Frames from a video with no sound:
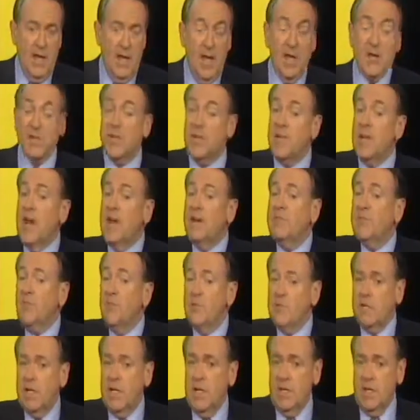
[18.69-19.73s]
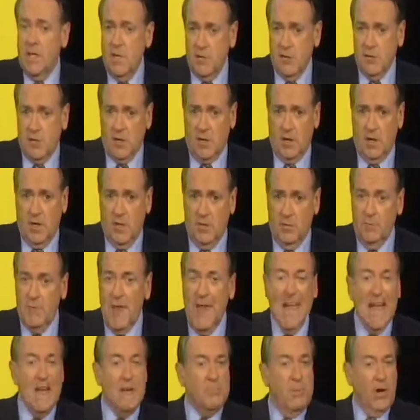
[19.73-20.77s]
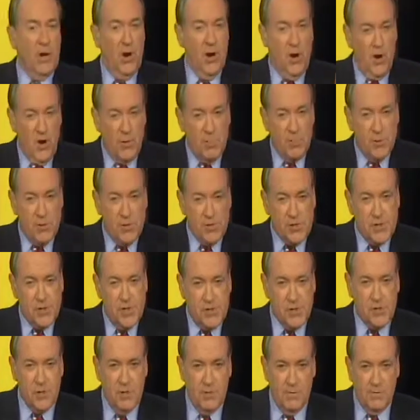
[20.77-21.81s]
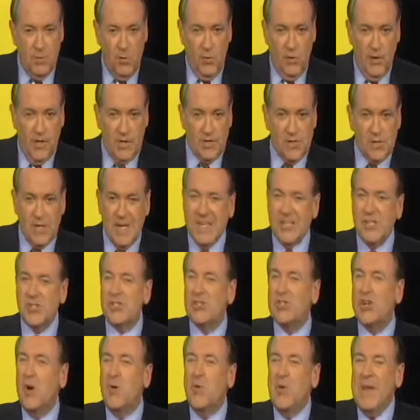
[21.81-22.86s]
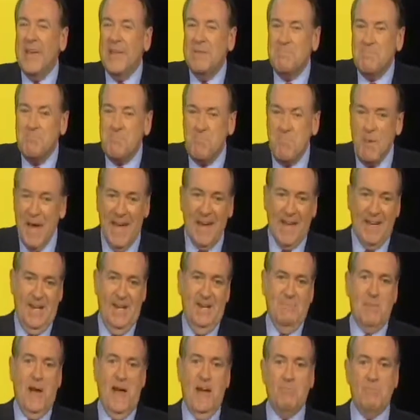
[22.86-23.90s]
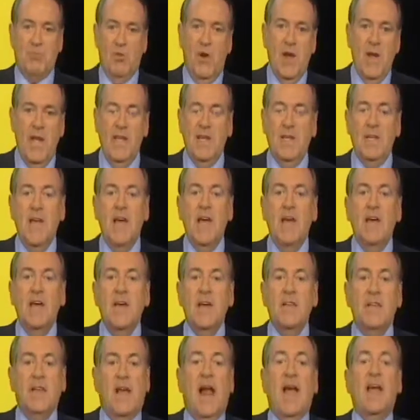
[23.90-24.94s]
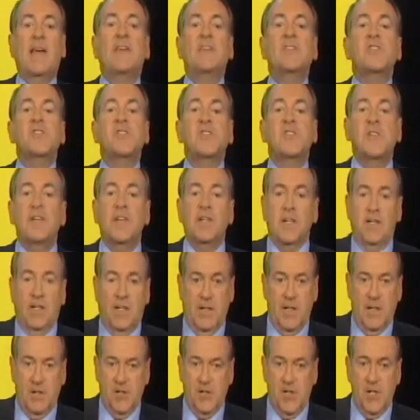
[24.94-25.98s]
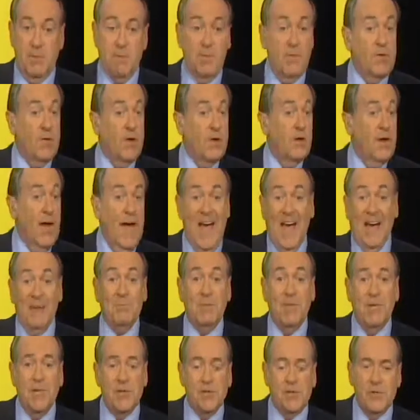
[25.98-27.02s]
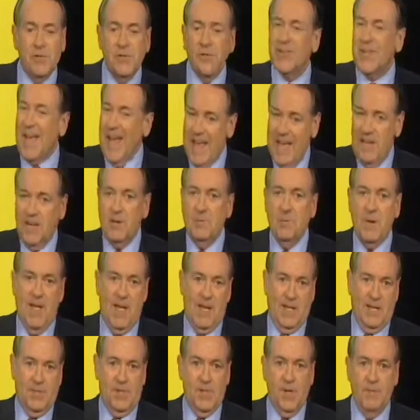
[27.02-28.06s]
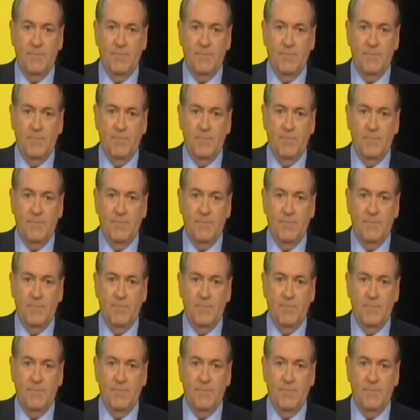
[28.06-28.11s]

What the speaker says: She died 14 years ago, but her persistent voice is so embedded in my brain that I can still hear some of her admonitions and demands.